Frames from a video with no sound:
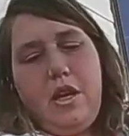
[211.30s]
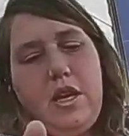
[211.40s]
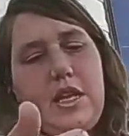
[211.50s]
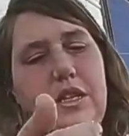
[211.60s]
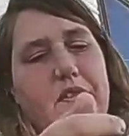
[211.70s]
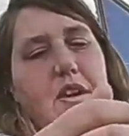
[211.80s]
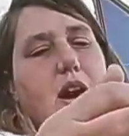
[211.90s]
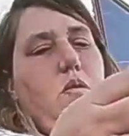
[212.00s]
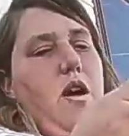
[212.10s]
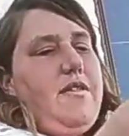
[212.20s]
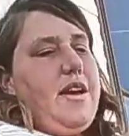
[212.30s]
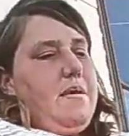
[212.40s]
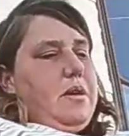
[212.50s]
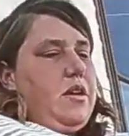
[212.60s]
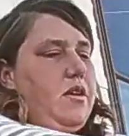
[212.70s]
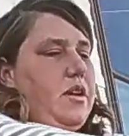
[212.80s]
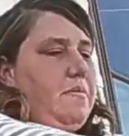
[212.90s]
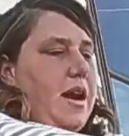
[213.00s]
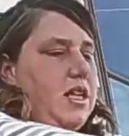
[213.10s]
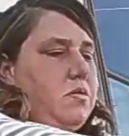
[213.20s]
because if you gotta wear them, you know, you
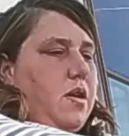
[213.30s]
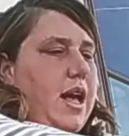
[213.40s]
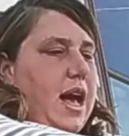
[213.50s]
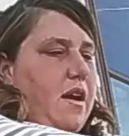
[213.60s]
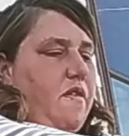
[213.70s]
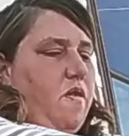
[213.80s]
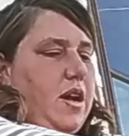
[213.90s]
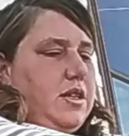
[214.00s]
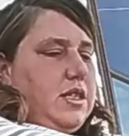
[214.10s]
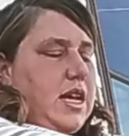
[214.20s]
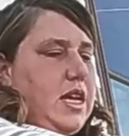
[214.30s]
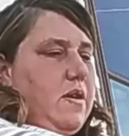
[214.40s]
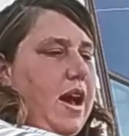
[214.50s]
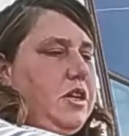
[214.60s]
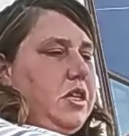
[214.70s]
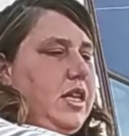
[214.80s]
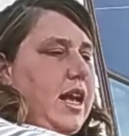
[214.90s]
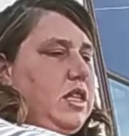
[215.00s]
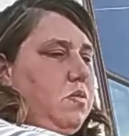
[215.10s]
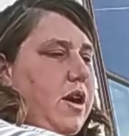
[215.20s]
might as well have ones that you actually
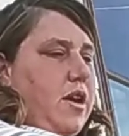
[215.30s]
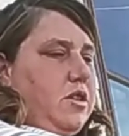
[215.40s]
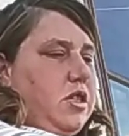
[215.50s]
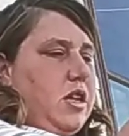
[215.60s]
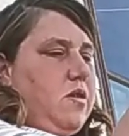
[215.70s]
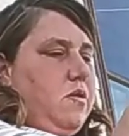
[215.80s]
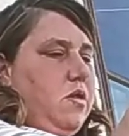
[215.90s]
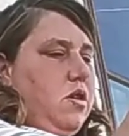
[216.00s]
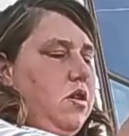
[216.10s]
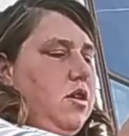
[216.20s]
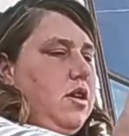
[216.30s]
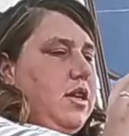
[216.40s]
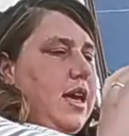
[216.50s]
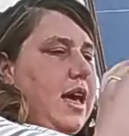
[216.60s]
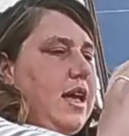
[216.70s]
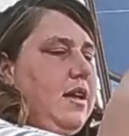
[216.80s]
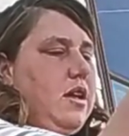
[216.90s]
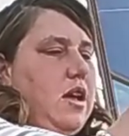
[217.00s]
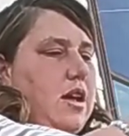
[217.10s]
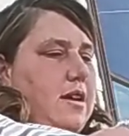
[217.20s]
like to wear. So, yeah.
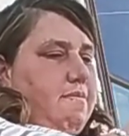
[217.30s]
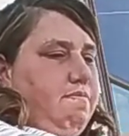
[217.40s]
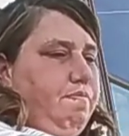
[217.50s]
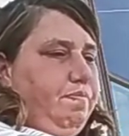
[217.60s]
Um,